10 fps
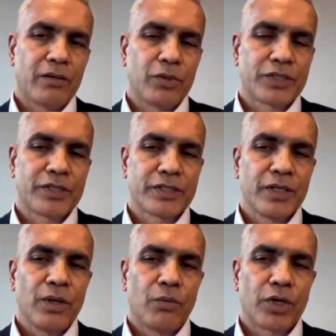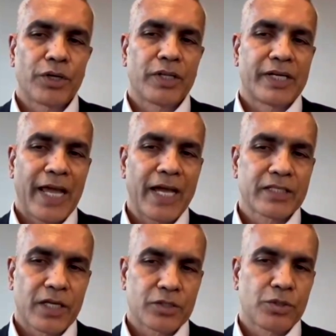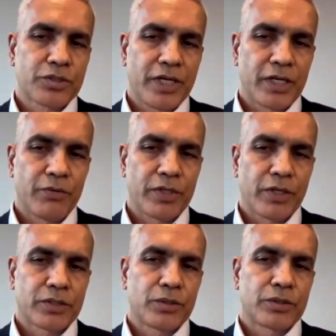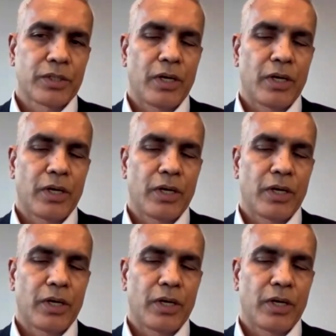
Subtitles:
which is what are the tags associated with the resource?